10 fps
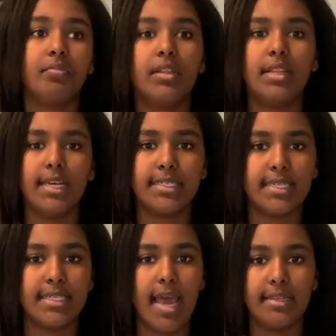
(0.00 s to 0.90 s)

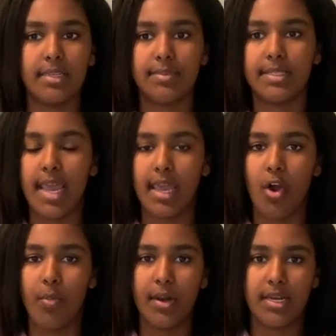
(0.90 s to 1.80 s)
Lisa's ends up staying
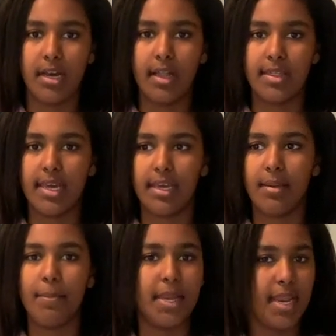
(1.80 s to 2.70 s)
open until I think
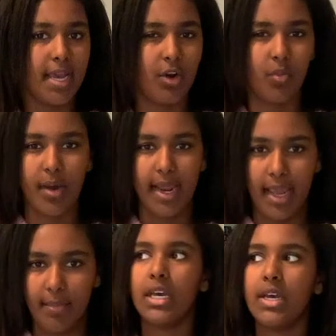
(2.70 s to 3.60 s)
midnight or one A M